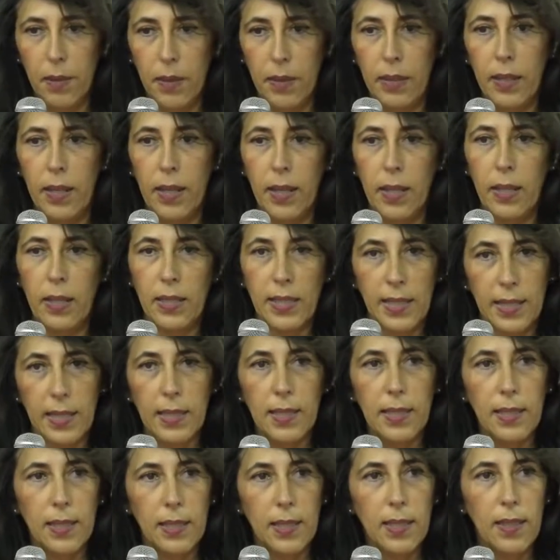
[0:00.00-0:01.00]
the
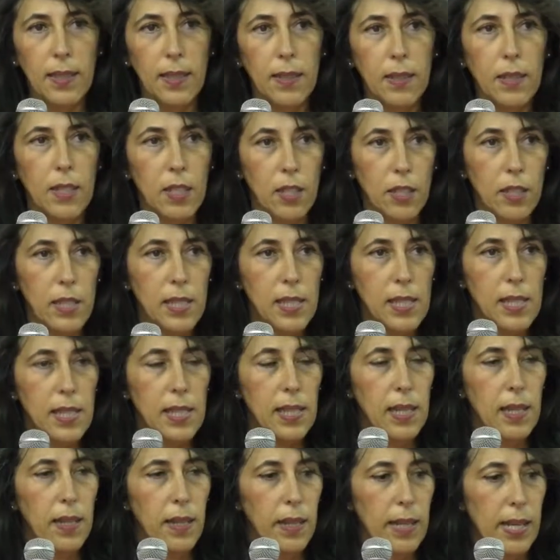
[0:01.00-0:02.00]
citizen
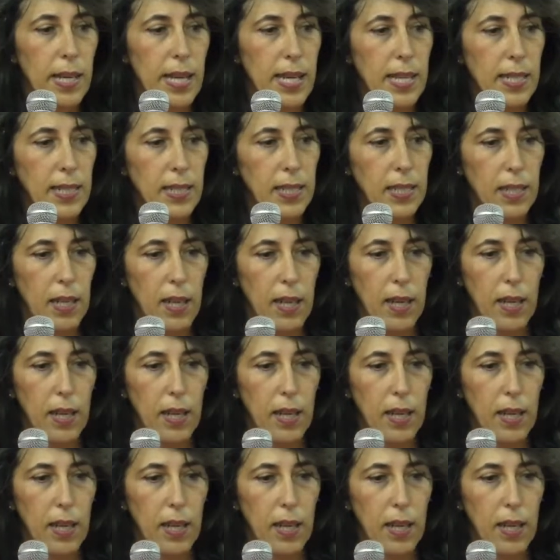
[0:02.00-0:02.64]
currency is